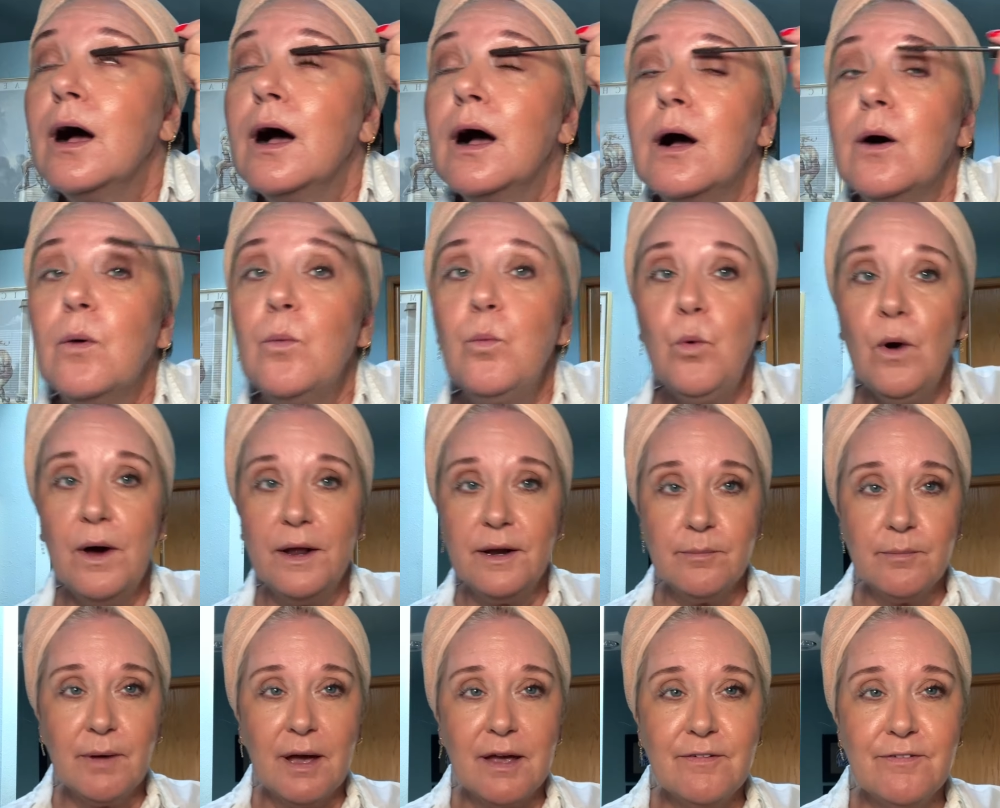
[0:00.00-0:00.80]
One
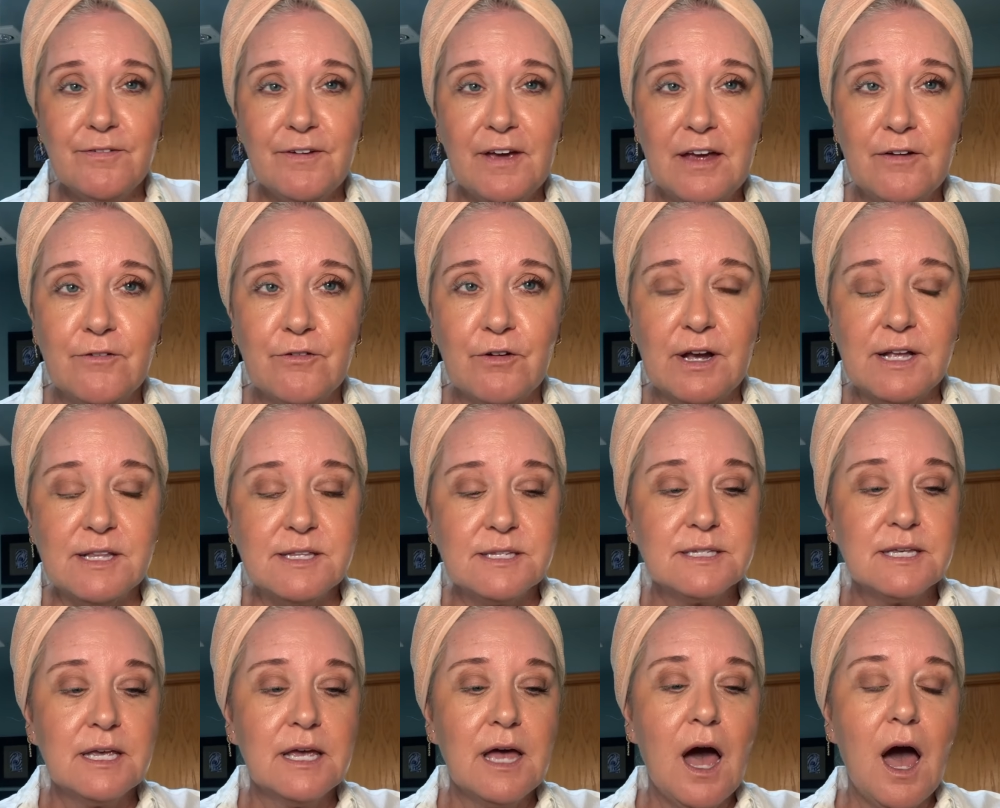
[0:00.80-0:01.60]
of my
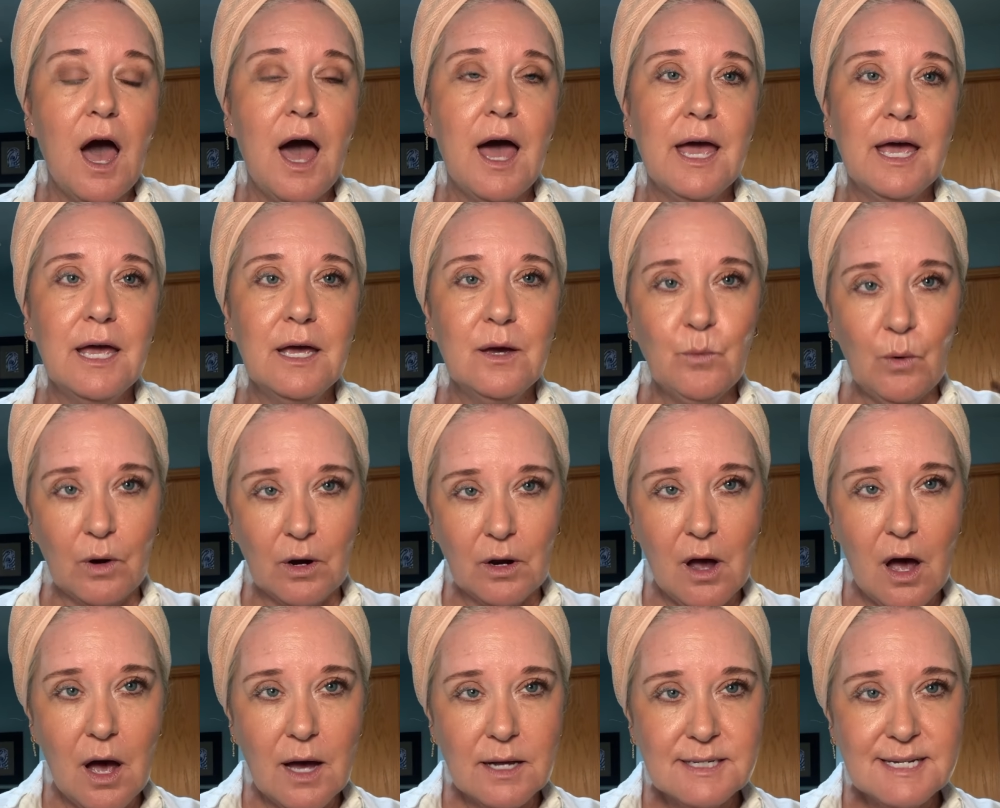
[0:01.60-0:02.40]
favorites. I wear
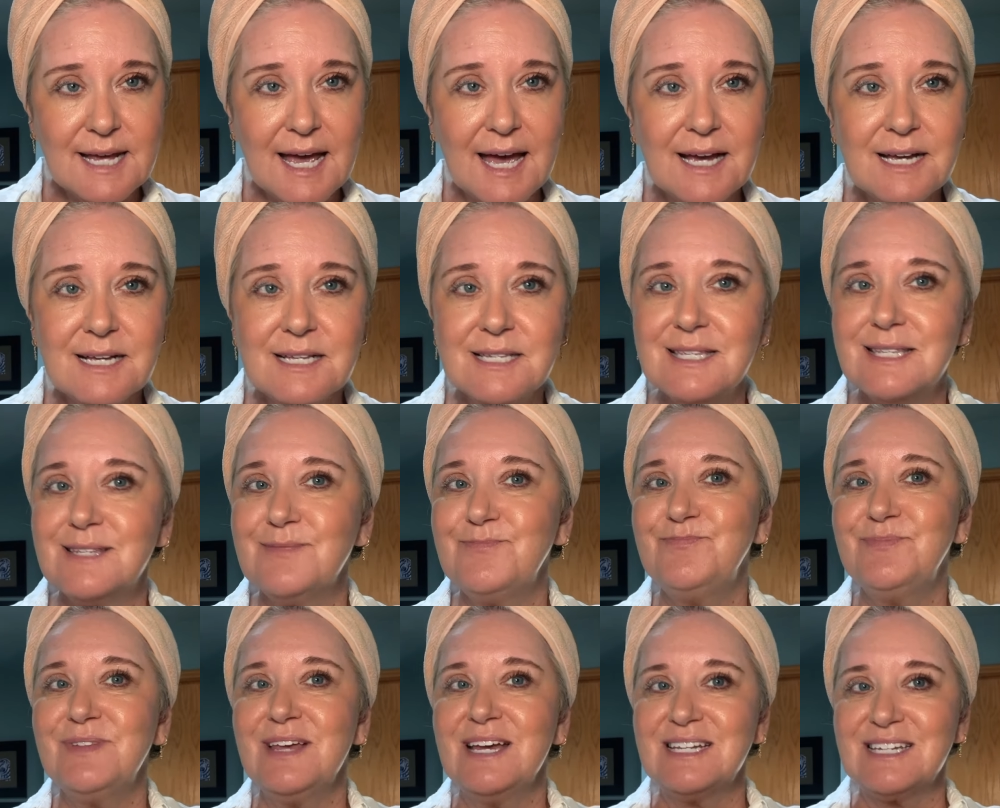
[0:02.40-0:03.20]
contacts.
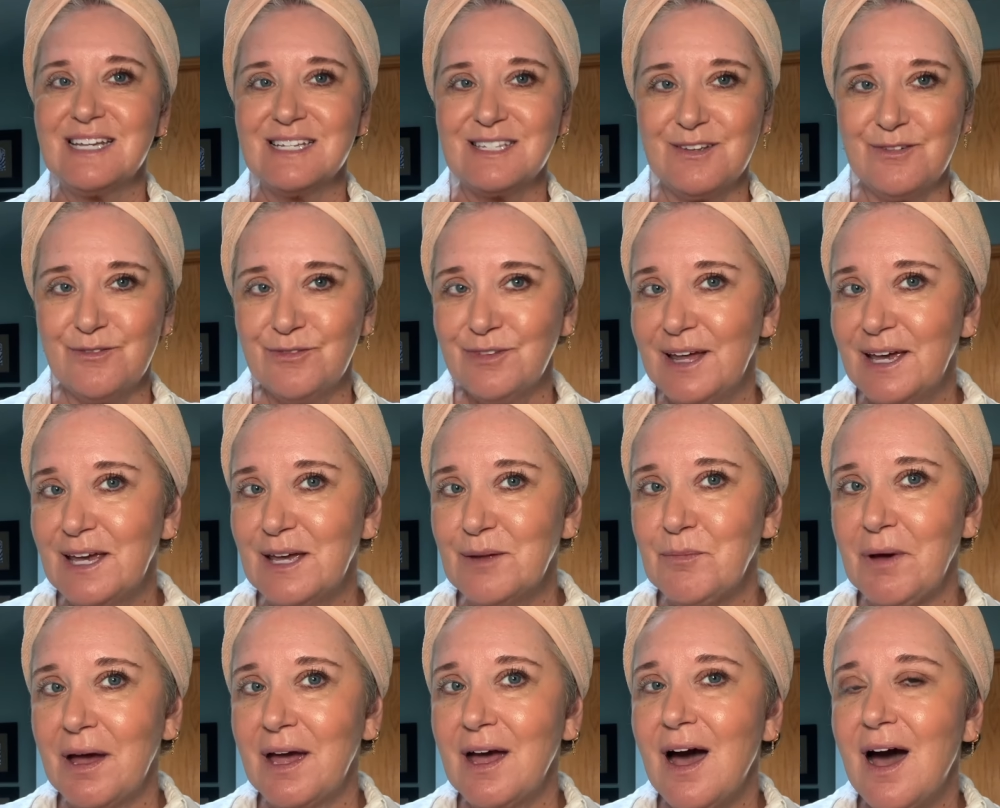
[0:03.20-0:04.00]
It doesn't flake in
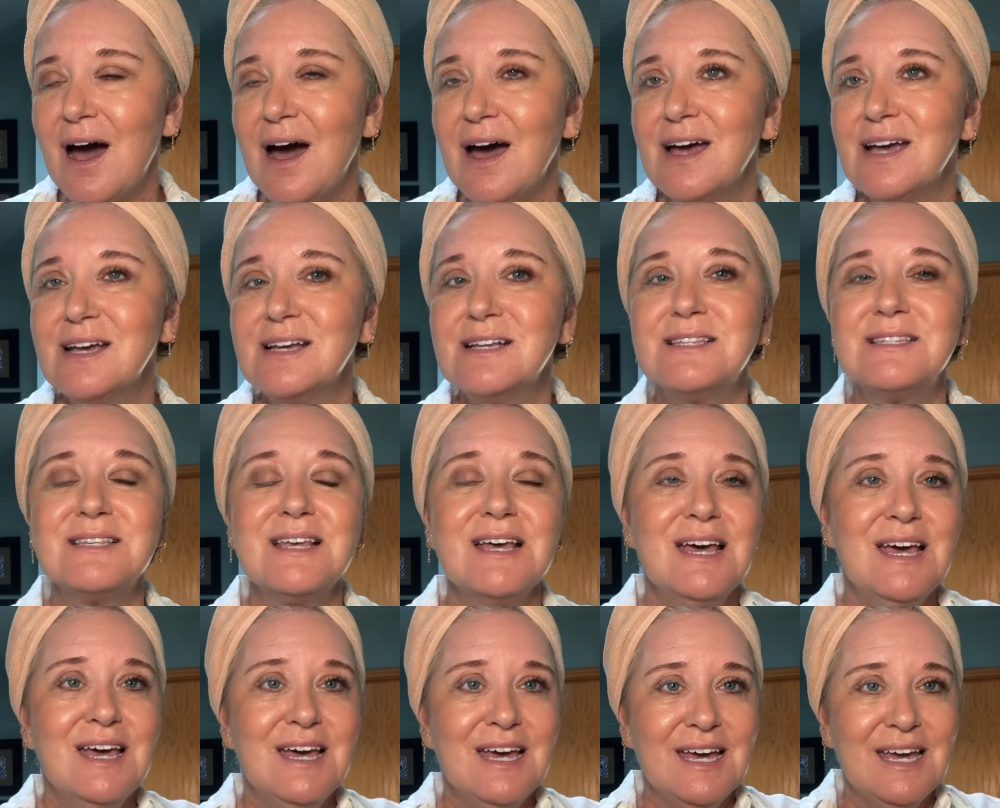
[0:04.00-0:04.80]
my eyes.
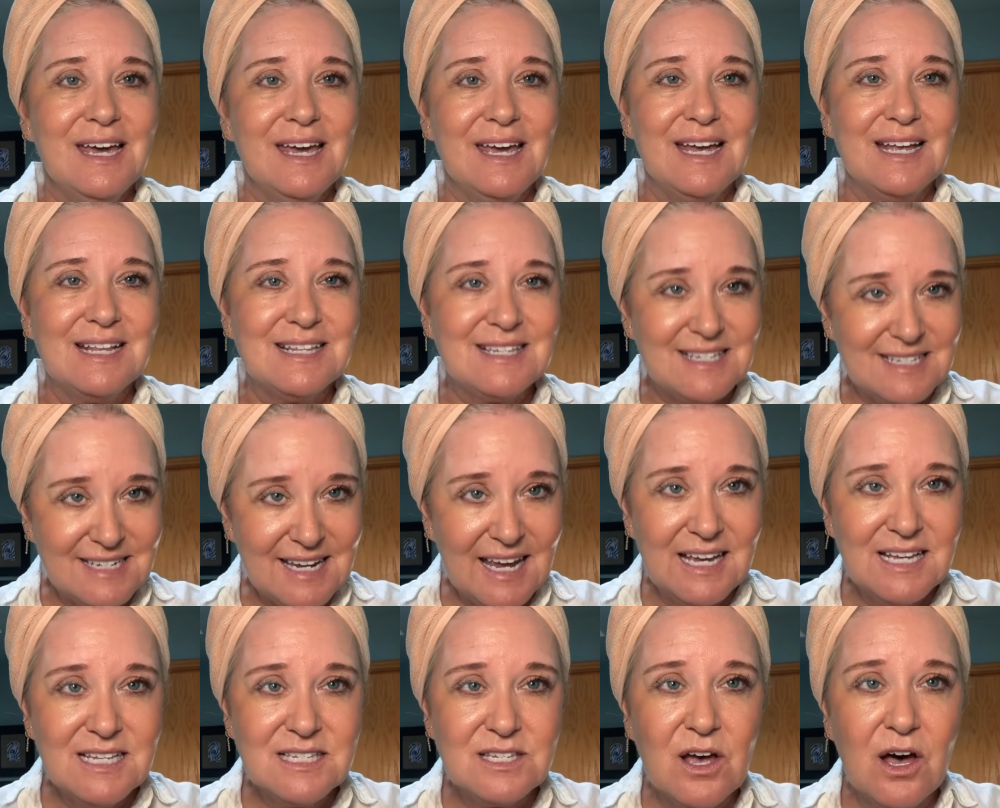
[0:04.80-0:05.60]
It
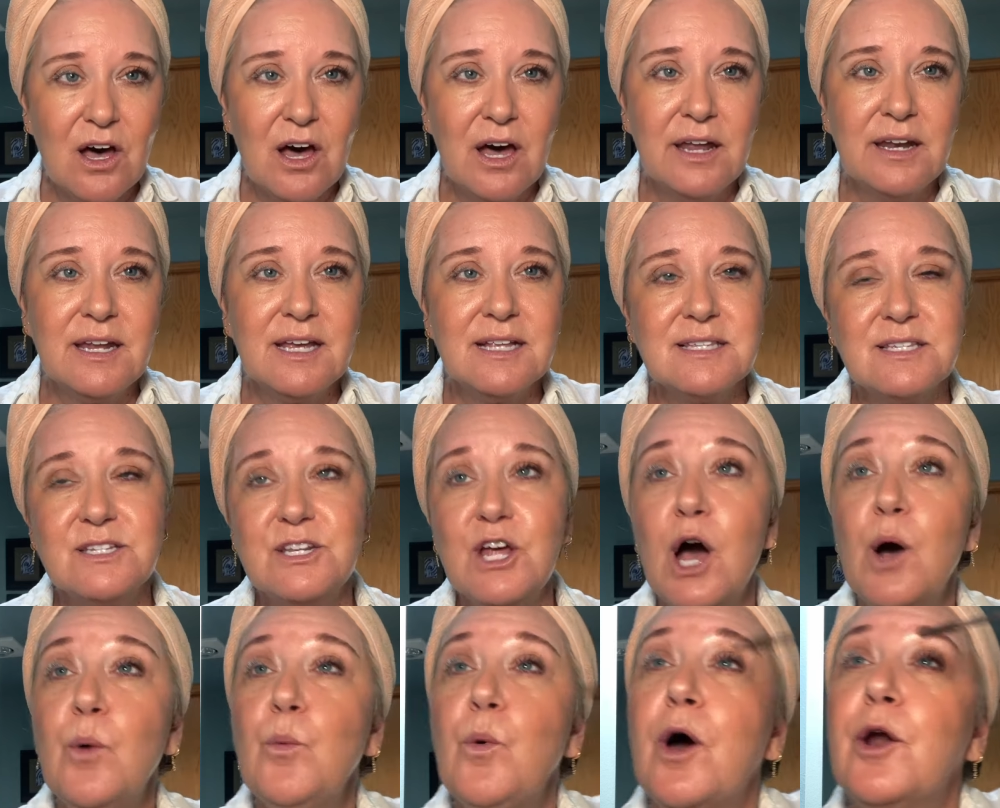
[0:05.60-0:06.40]
stays on. It's
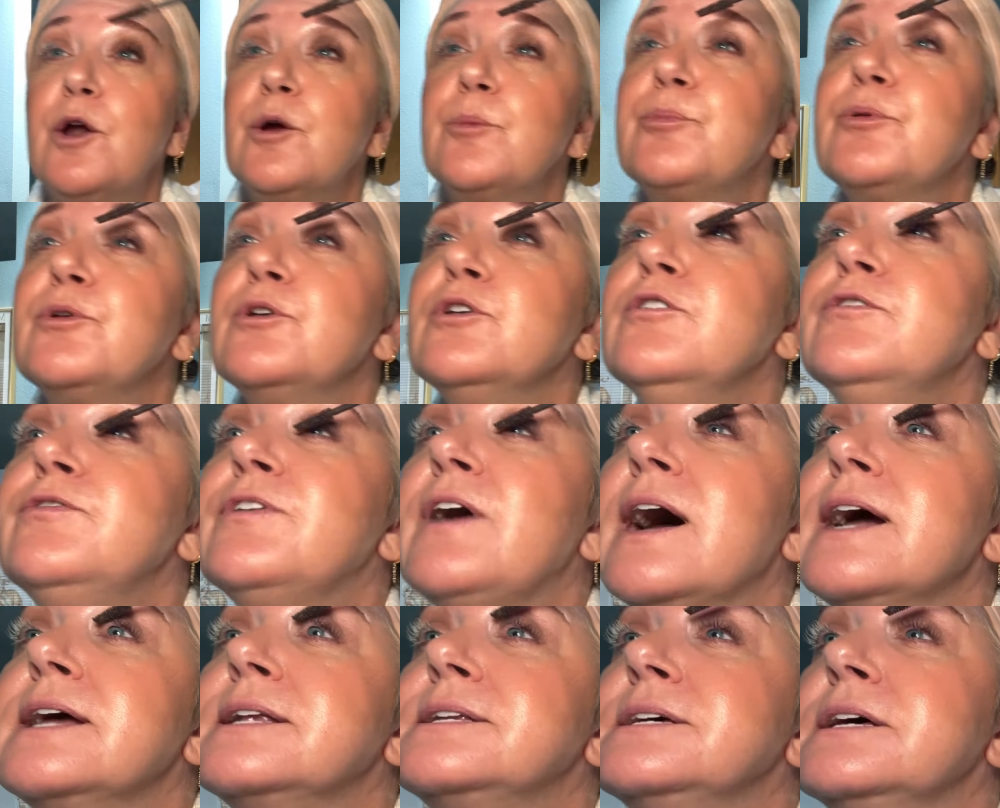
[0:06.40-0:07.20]
not waterproof.
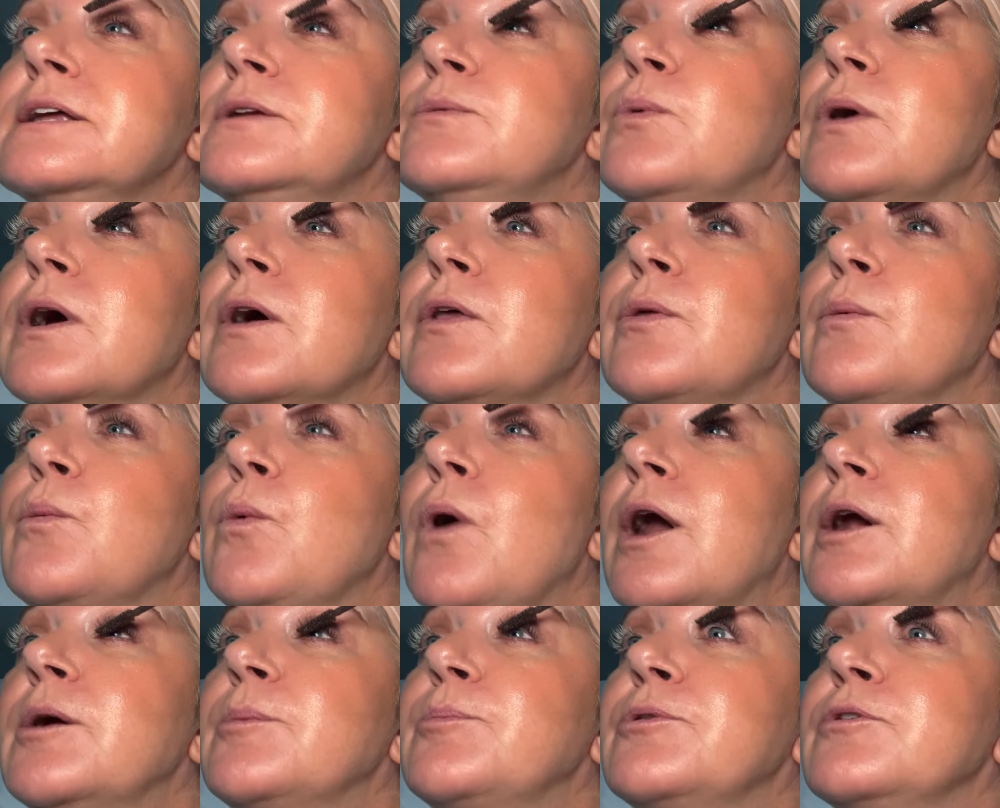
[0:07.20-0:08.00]
I did wear the
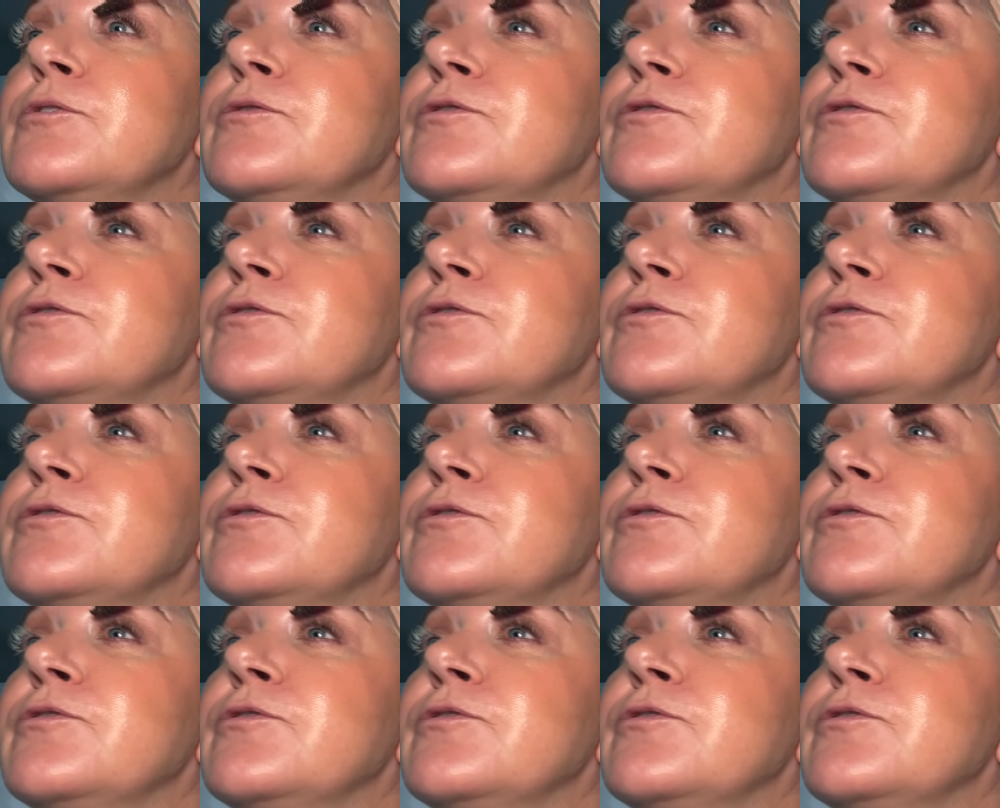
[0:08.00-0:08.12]
waterproof